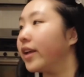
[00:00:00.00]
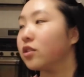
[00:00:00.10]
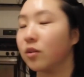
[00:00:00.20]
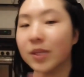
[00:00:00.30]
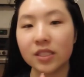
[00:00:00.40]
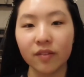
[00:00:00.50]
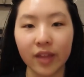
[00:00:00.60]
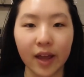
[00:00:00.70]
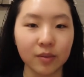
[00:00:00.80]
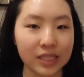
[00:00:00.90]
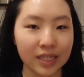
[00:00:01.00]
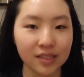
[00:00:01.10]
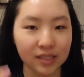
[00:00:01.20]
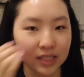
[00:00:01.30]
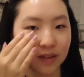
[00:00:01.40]
told myself that I was gonna
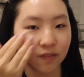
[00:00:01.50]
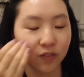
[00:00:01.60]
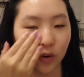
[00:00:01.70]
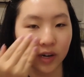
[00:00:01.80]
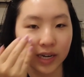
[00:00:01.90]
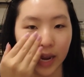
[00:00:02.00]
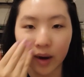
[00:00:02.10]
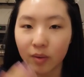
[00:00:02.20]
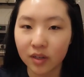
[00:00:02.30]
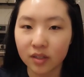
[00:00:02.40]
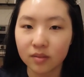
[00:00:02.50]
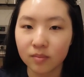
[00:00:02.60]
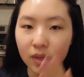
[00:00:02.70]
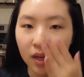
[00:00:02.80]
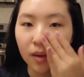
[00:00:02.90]
sleep for an hour,
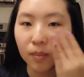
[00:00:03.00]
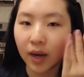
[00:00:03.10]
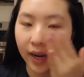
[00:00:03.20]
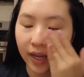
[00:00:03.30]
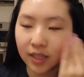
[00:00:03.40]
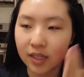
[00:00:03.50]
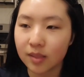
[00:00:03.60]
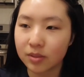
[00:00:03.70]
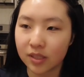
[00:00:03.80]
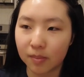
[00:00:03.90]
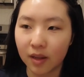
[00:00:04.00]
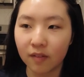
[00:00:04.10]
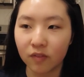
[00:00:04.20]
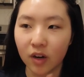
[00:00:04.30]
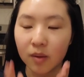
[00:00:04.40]
but I ended up sleeping
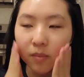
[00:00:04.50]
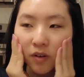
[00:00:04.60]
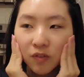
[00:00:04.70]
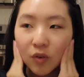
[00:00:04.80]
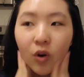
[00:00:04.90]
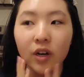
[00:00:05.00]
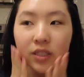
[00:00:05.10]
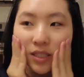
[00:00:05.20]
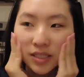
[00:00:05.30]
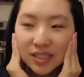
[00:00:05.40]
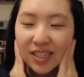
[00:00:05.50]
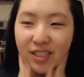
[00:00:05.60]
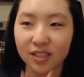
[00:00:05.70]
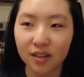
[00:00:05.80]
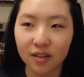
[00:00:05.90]
from 4 to
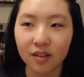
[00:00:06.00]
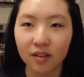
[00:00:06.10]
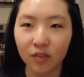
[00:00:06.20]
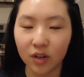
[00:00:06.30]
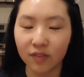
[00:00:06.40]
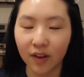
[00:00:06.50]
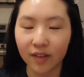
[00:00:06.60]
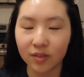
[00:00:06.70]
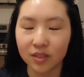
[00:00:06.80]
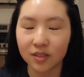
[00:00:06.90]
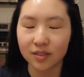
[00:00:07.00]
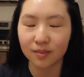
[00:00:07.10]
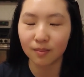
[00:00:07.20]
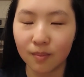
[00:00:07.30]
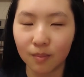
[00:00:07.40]
6:45, which is
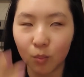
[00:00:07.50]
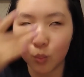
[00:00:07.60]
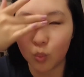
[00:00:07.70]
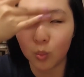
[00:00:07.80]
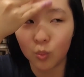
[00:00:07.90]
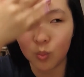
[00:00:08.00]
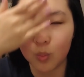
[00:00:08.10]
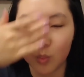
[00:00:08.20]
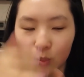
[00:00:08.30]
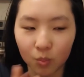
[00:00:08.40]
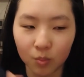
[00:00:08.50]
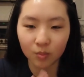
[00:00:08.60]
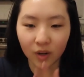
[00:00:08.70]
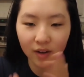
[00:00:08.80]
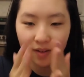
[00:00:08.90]

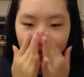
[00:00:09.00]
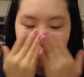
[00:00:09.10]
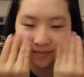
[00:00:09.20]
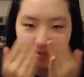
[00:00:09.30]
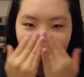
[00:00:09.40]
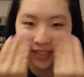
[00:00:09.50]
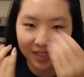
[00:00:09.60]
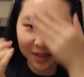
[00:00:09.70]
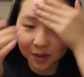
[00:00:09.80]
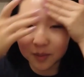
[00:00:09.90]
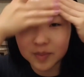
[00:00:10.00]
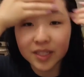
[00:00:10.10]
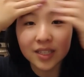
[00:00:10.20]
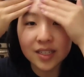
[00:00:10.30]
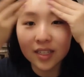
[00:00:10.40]
not ideal,
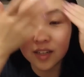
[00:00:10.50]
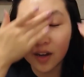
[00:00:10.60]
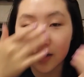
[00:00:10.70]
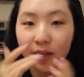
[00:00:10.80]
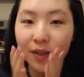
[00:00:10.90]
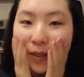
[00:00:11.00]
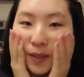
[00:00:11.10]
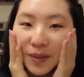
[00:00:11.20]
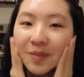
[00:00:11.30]
not good,